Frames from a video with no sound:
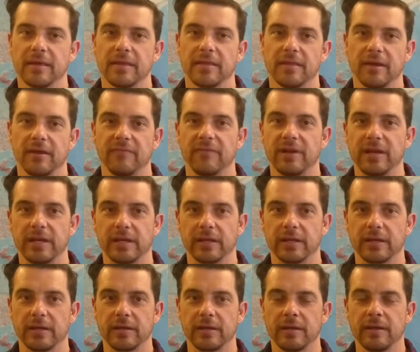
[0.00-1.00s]
They are very
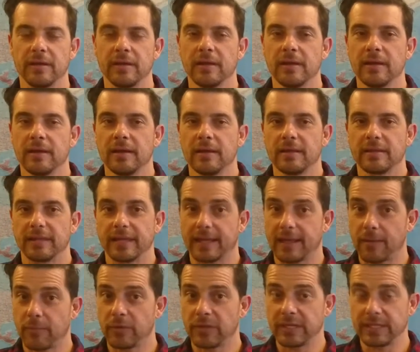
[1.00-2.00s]
good. They come with